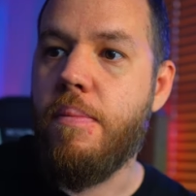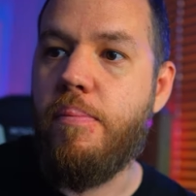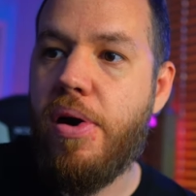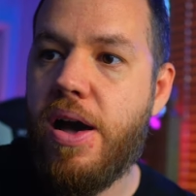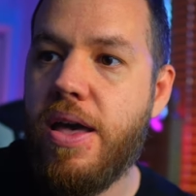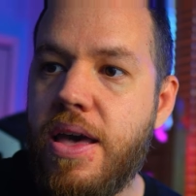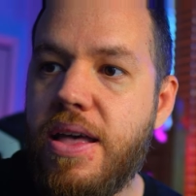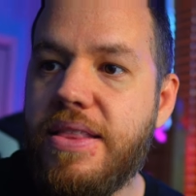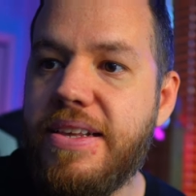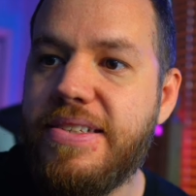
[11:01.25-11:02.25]
but
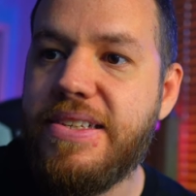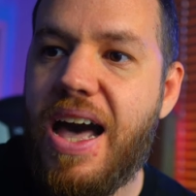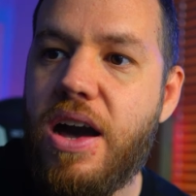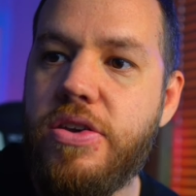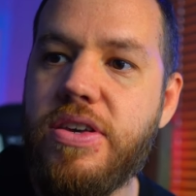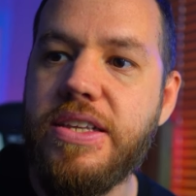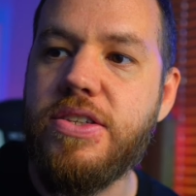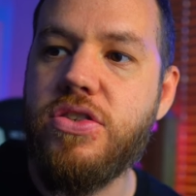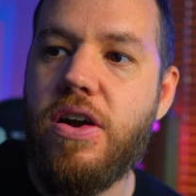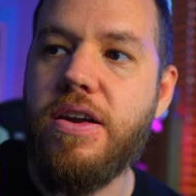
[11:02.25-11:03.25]
this is how you can
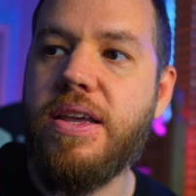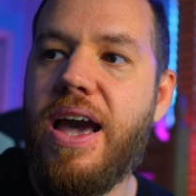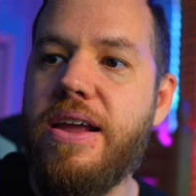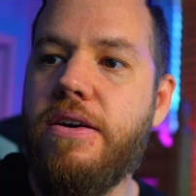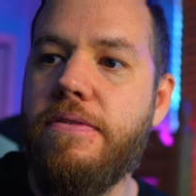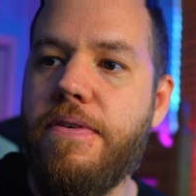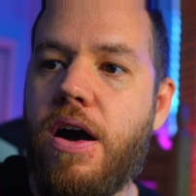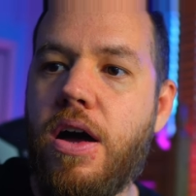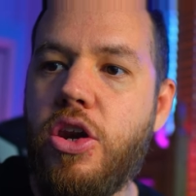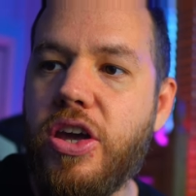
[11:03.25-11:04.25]
start kind of
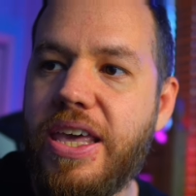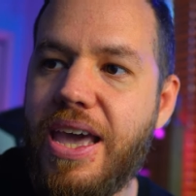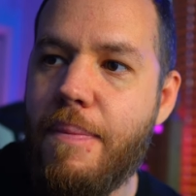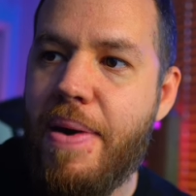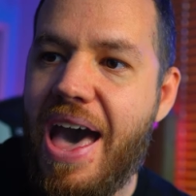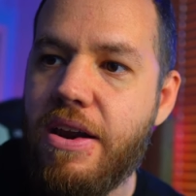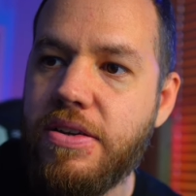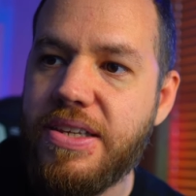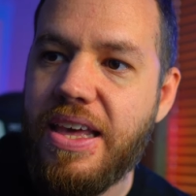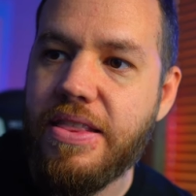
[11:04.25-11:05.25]
uh, looking at
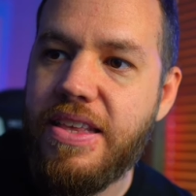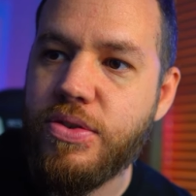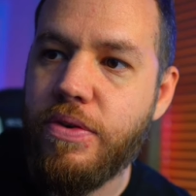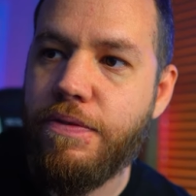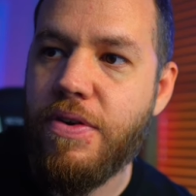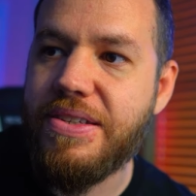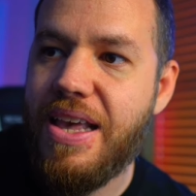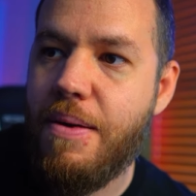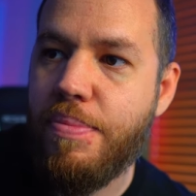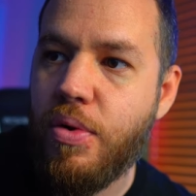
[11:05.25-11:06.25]
patterns like this one, for
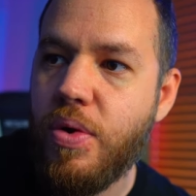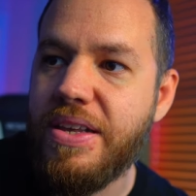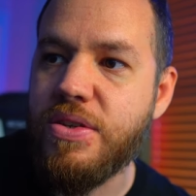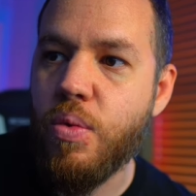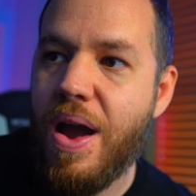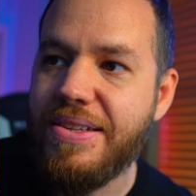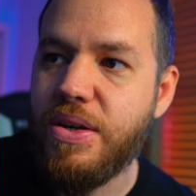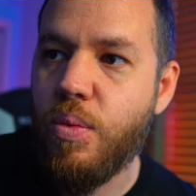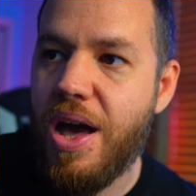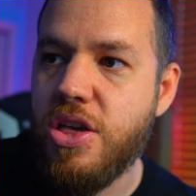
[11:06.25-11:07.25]
example, is a
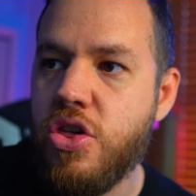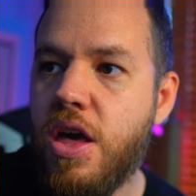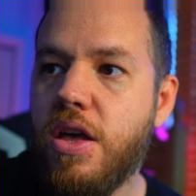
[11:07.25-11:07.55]
rising wedge.